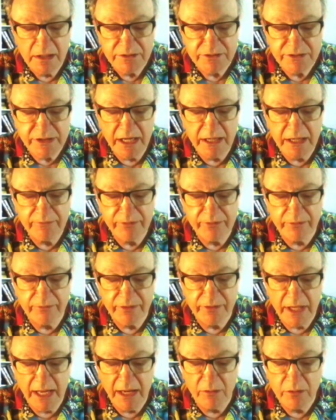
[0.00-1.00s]
Same for
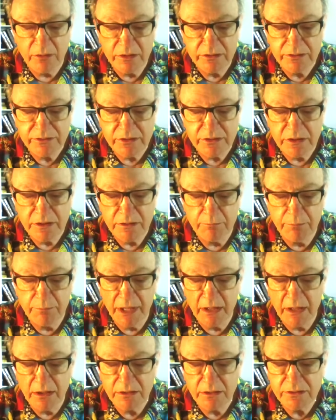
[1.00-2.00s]
flowers,
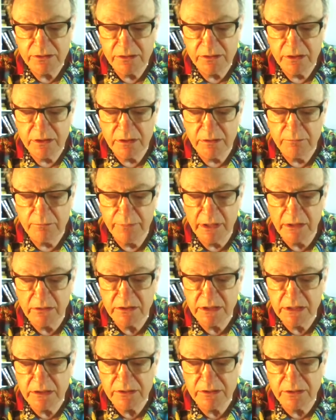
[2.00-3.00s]
bugs,
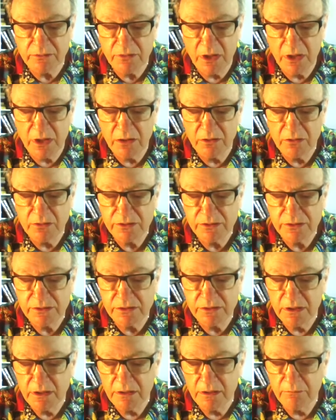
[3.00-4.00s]
buildings and roads,
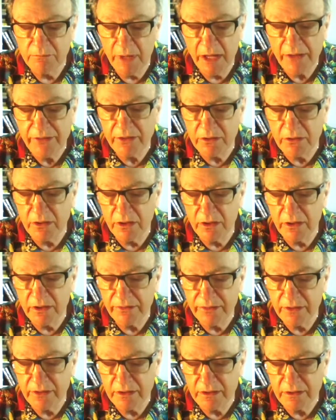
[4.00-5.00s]
Mother Earth,
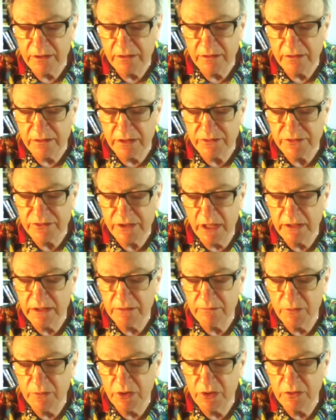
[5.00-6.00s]
the sun
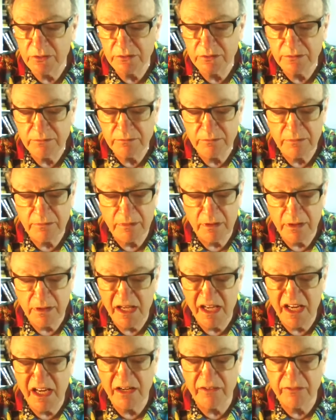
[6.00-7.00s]
and moon,
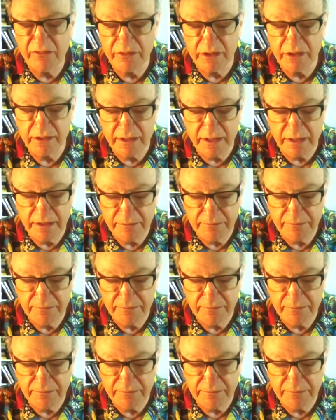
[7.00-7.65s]
everything.